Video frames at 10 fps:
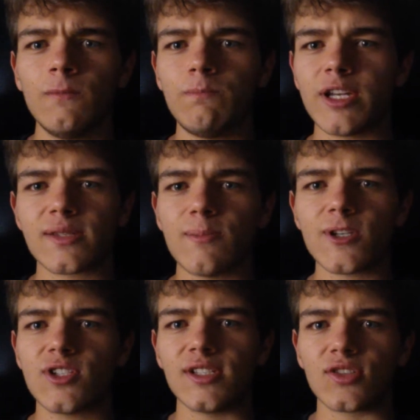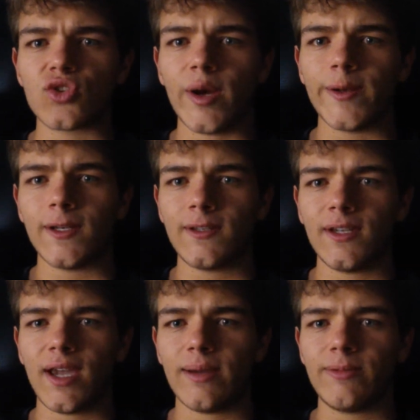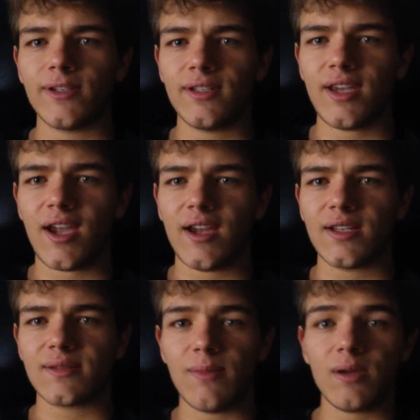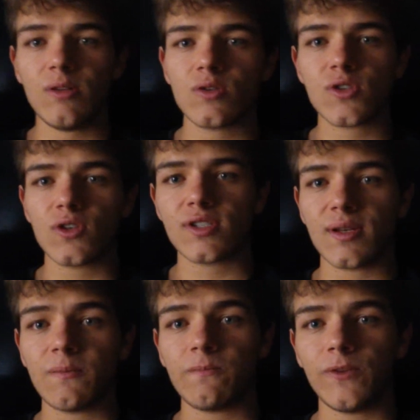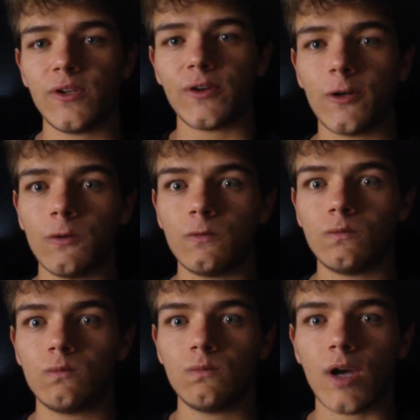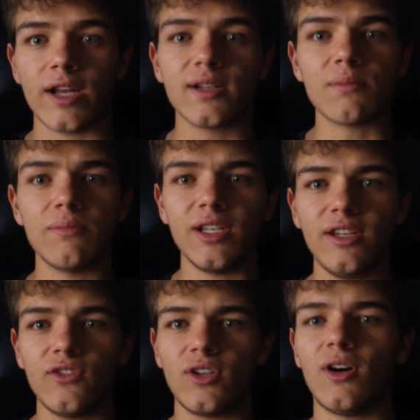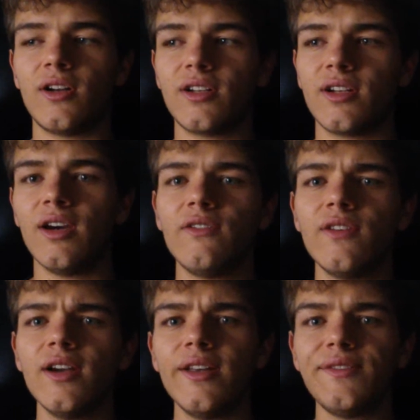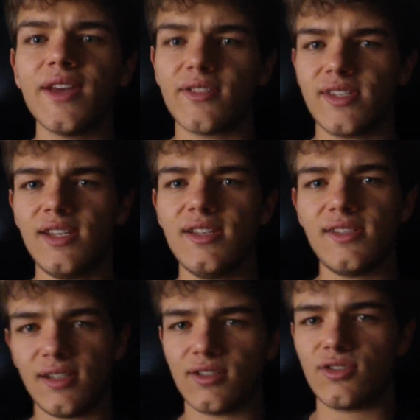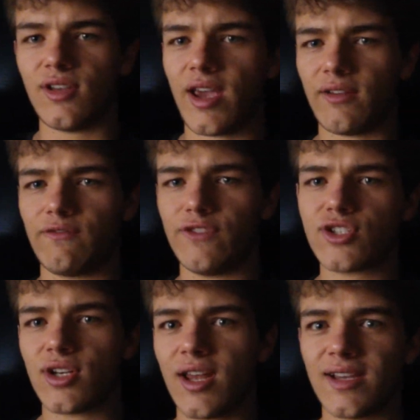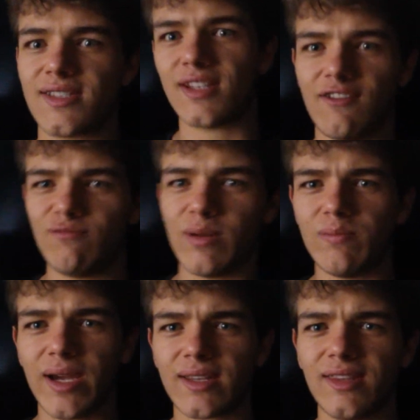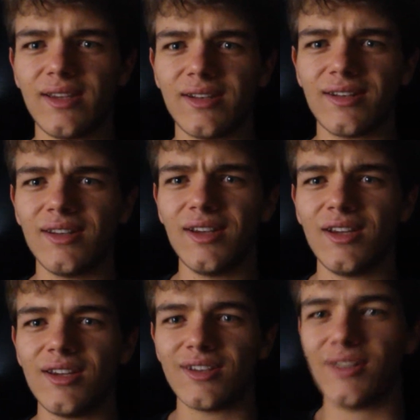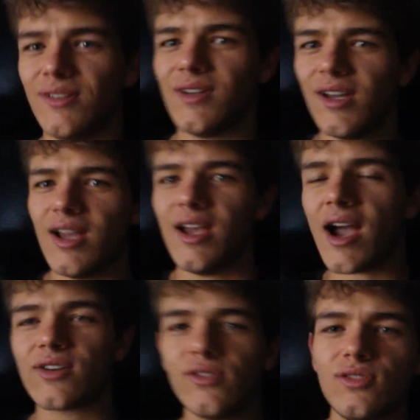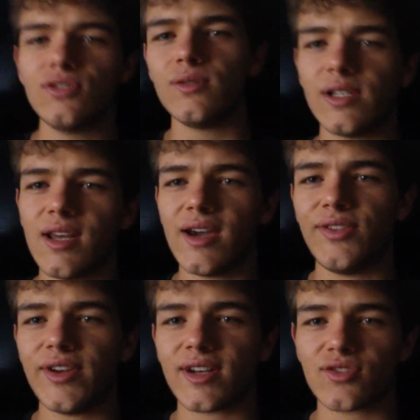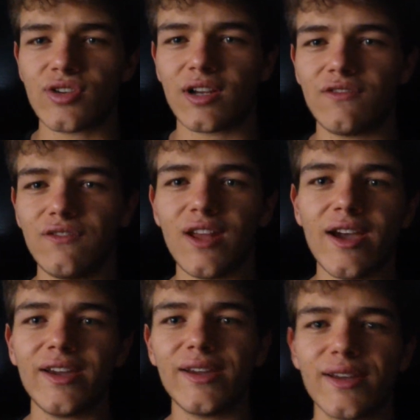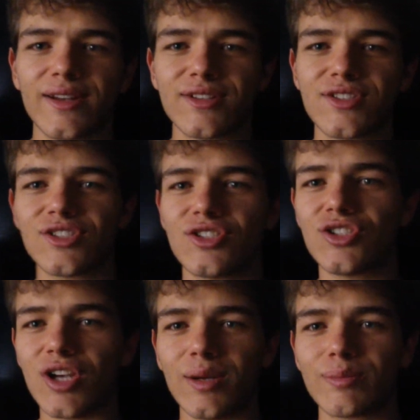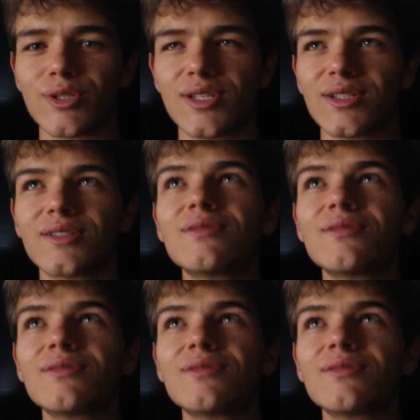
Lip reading: But as much as I tried, nothing happened. And maybe it was because, you know, I didn't believe it hard enough. Now it's easier to like visualize stuff, but back then, you know, I couldn't do it. And then I tried flying, and I just jumped.